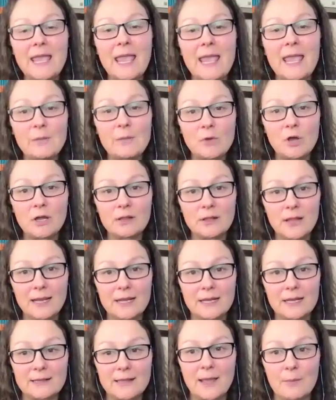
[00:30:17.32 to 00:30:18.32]
came
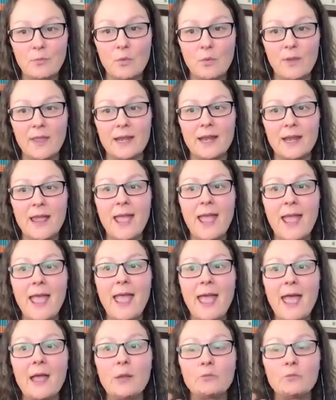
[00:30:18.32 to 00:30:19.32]
online at that point
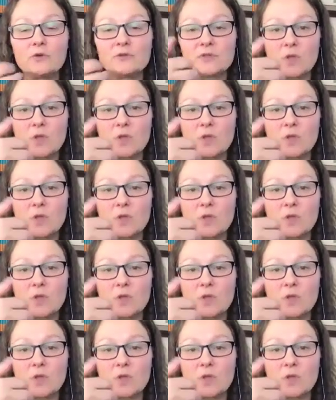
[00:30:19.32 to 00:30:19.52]
and